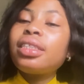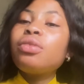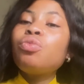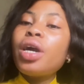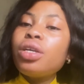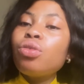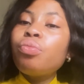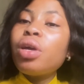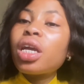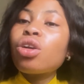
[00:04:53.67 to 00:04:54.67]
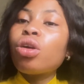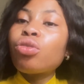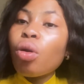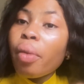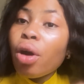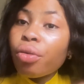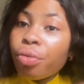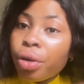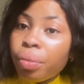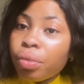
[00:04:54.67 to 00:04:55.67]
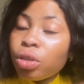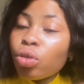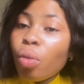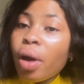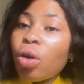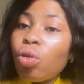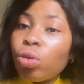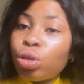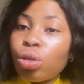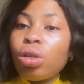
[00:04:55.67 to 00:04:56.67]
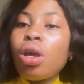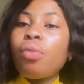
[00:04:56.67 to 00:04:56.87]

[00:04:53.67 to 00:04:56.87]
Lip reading: the way you make your normal cream, normal lotion,